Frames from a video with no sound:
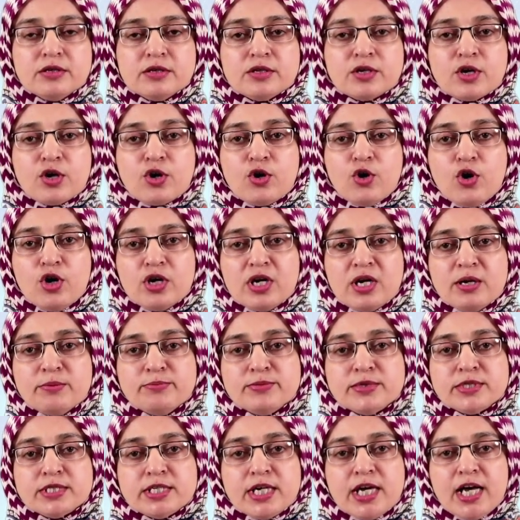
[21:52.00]
The
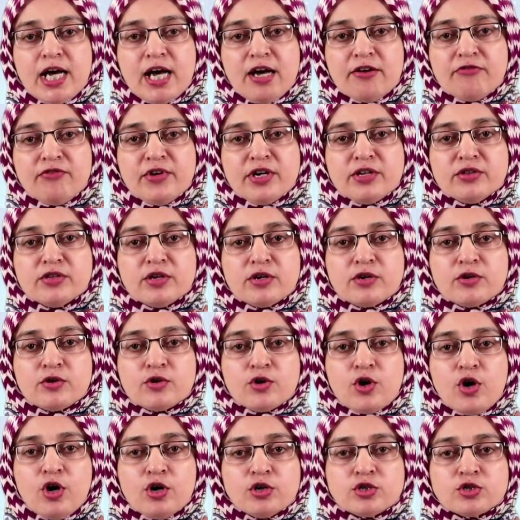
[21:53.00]
columns having the
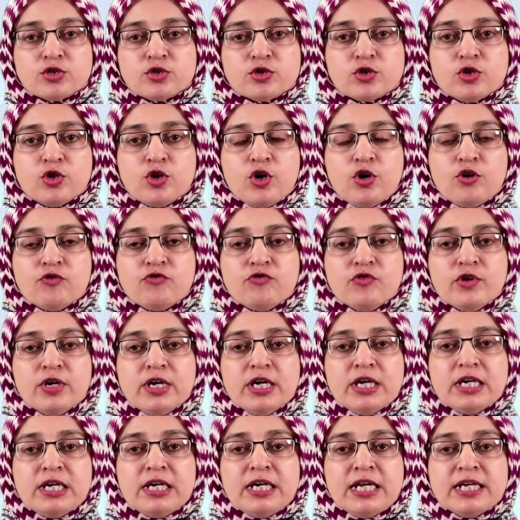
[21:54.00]
rocks of
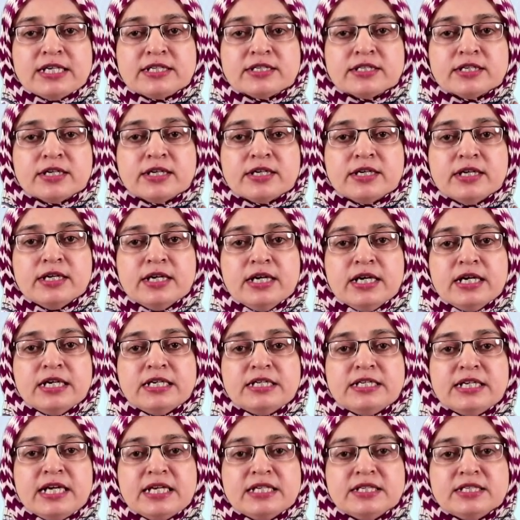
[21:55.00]
lesser
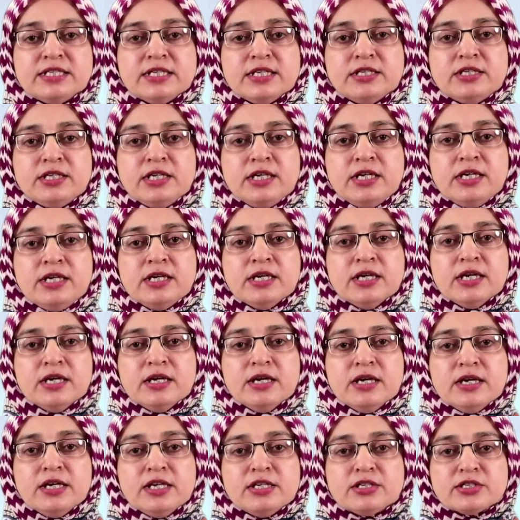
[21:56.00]
density
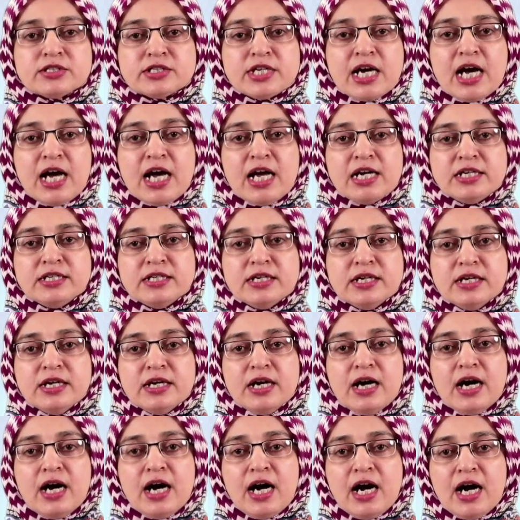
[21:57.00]
stand
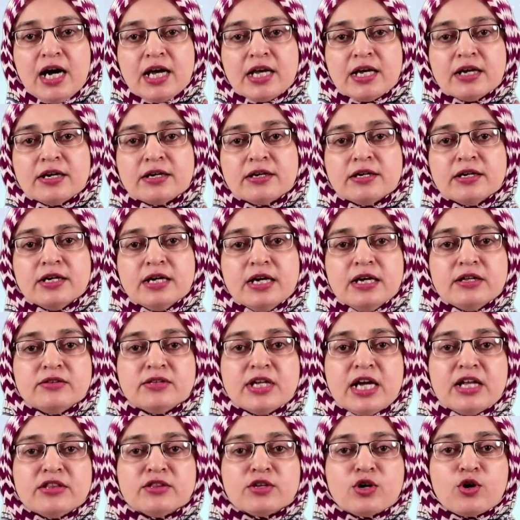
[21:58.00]
higher
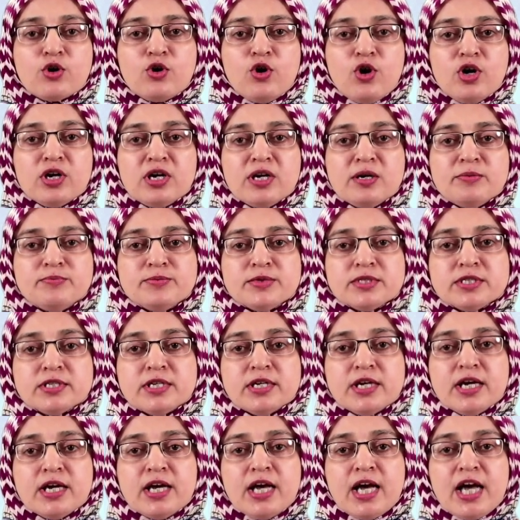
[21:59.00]
than the columns
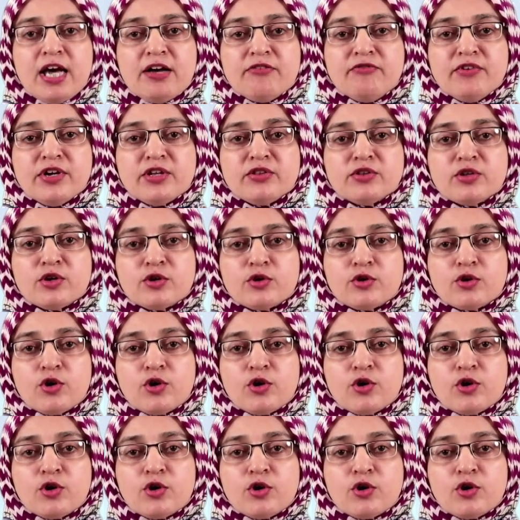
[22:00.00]
having the